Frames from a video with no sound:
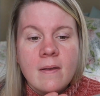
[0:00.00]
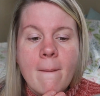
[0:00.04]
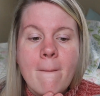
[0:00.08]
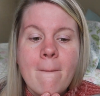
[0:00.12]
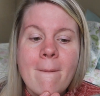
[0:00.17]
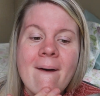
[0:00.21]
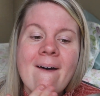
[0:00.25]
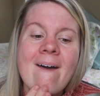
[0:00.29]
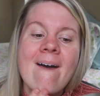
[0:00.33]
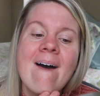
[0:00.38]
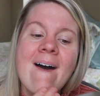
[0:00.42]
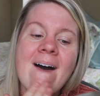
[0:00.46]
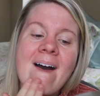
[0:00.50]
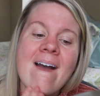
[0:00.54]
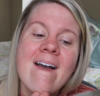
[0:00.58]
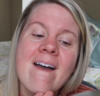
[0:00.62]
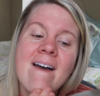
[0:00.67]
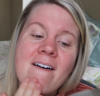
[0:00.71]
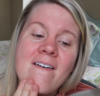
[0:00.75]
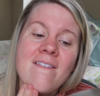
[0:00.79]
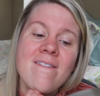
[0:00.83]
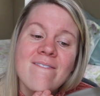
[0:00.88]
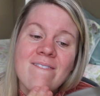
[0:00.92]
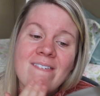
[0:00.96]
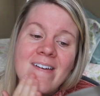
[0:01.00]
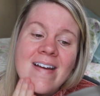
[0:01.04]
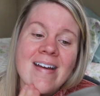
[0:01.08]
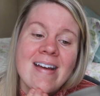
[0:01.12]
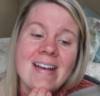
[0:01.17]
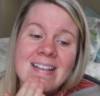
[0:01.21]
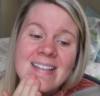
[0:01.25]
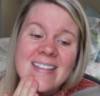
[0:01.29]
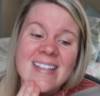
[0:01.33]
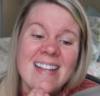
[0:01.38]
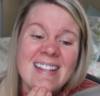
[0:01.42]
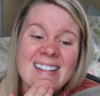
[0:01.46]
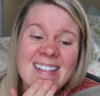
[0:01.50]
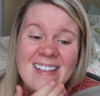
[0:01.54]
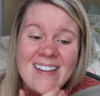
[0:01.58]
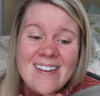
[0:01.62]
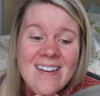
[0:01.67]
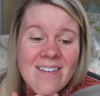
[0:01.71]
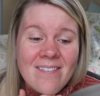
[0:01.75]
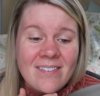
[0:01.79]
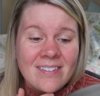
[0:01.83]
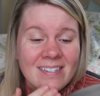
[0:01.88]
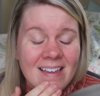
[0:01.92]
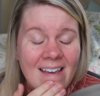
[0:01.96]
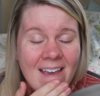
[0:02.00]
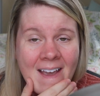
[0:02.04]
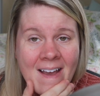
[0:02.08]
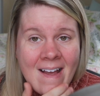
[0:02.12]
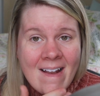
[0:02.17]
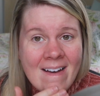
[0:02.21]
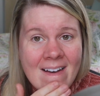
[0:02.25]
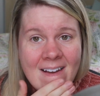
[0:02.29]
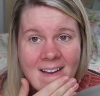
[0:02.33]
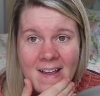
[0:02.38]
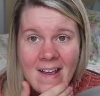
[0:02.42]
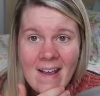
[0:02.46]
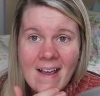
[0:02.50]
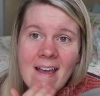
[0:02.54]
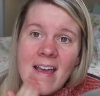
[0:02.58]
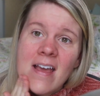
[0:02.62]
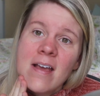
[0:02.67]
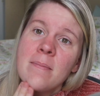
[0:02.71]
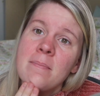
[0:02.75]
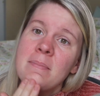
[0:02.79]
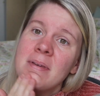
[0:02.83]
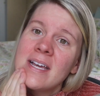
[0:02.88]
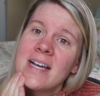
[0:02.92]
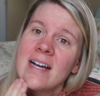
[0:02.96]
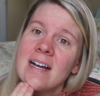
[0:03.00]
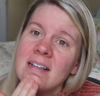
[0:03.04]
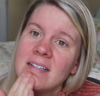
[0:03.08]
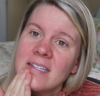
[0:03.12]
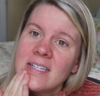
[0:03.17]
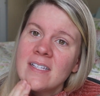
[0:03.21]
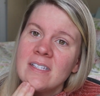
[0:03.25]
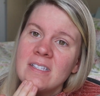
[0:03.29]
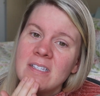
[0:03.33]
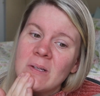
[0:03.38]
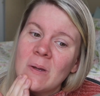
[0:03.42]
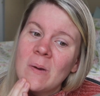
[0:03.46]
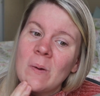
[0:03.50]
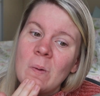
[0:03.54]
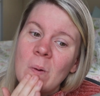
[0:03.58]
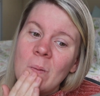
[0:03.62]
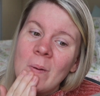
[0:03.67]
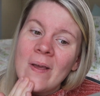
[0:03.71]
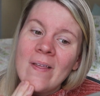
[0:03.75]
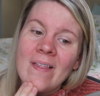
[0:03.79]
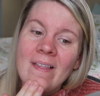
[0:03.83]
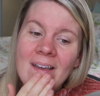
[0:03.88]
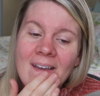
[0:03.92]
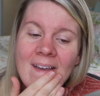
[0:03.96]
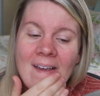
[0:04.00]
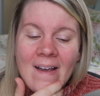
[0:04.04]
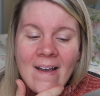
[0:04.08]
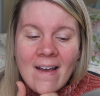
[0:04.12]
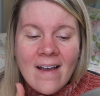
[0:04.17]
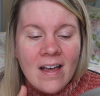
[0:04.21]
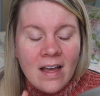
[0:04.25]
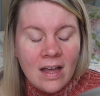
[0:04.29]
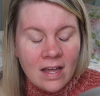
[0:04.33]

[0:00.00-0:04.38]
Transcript: but I have very sensitive skin, and because it's so oily,